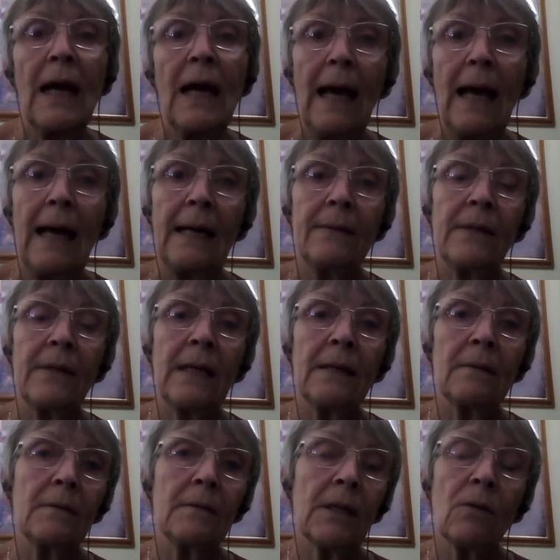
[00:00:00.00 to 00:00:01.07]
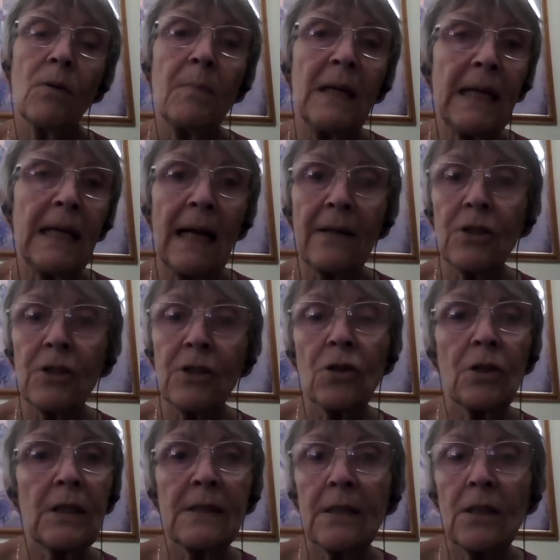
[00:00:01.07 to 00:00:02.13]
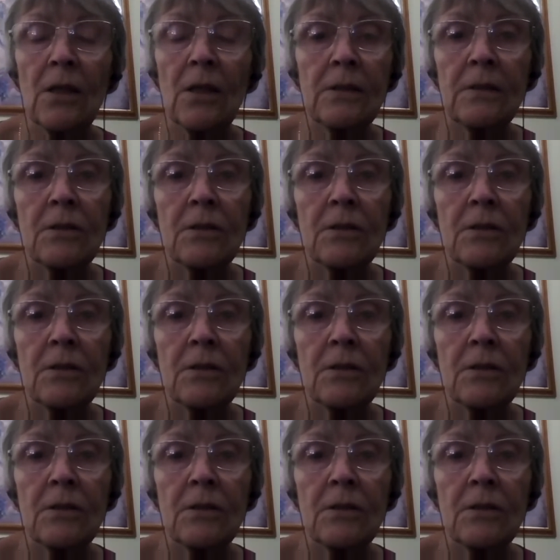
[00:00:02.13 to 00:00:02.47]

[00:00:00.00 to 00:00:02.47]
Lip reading: And then there were many other journeys that I'd